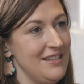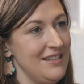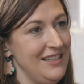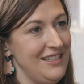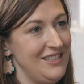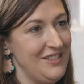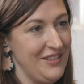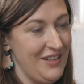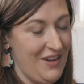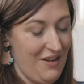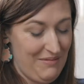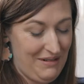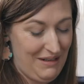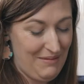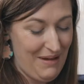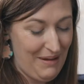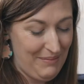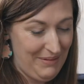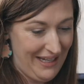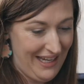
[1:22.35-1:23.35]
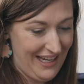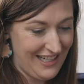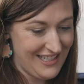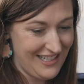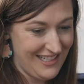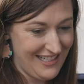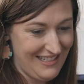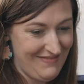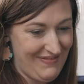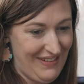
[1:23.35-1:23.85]
and doing comedy about being
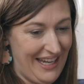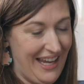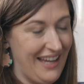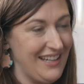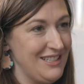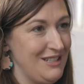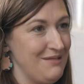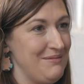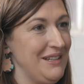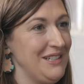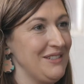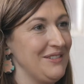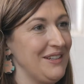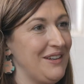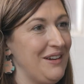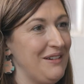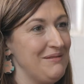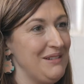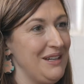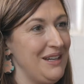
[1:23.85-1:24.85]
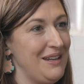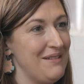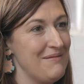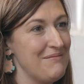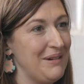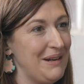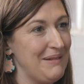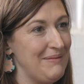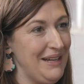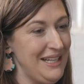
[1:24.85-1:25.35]
anxious and being anxious about doing comedy,
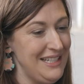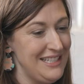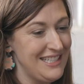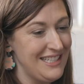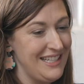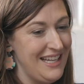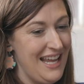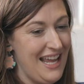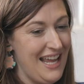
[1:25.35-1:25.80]
pretty much.